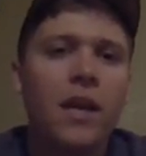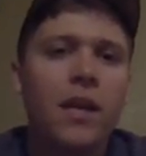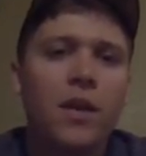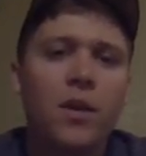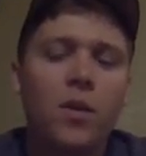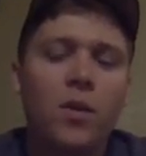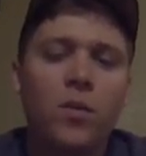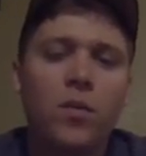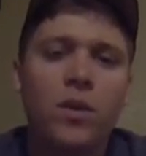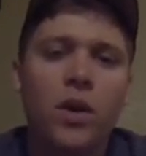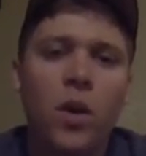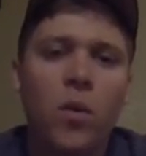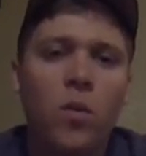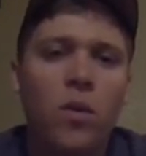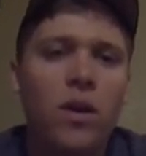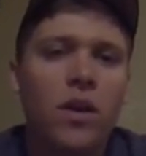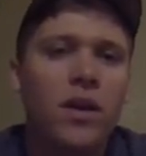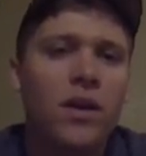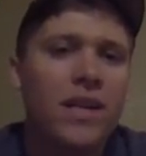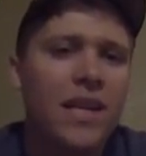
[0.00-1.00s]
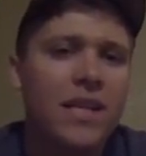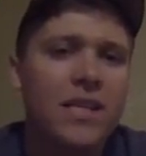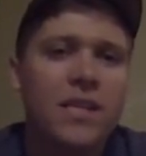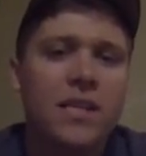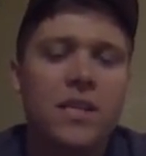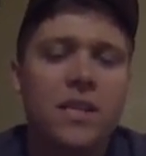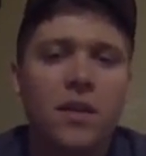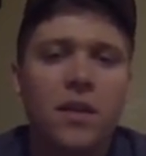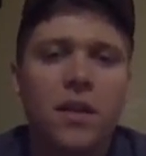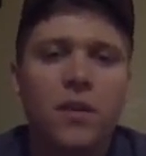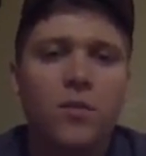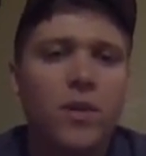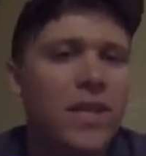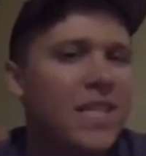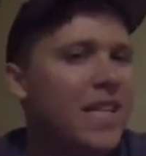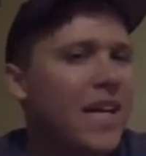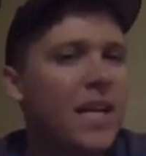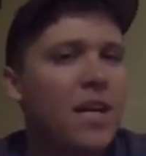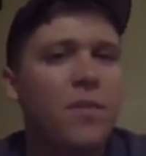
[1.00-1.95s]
You don't want to necessarily retie.